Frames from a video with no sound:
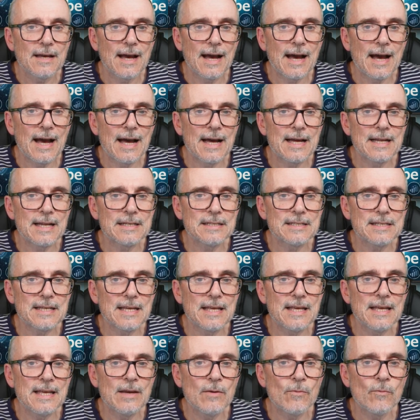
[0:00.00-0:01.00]
and
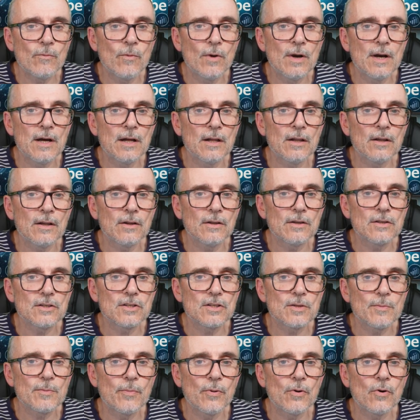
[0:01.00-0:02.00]
it will
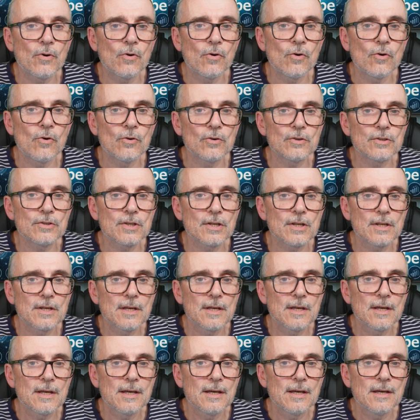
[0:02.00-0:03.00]
support
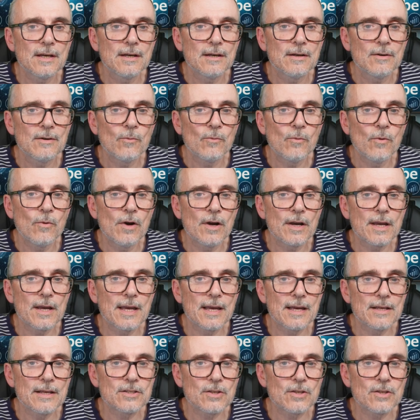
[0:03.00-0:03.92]
working.